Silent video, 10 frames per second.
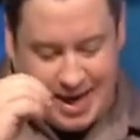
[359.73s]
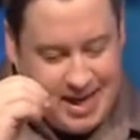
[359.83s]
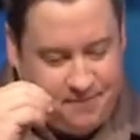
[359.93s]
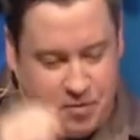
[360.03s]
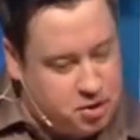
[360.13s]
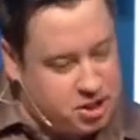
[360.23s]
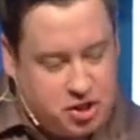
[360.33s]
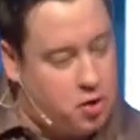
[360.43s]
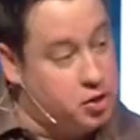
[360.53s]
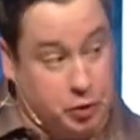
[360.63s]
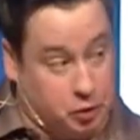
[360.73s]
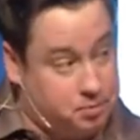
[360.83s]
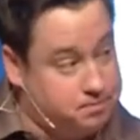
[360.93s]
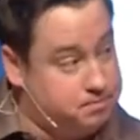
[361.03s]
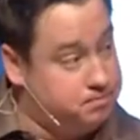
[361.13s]
If you were just go on Google
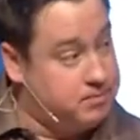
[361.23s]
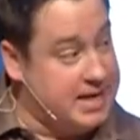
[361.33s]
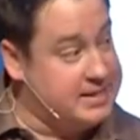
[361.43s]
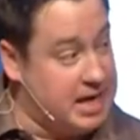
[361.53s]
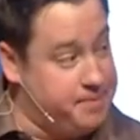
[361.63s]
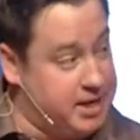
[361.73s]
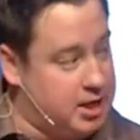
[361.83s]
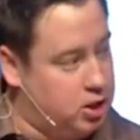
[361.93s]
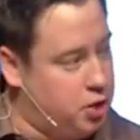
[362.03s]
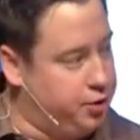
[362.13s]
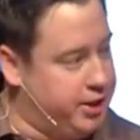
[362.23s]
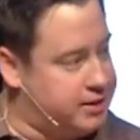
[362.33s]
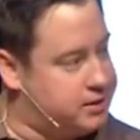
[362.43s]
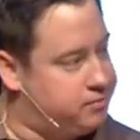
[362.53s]
and type in loneliness,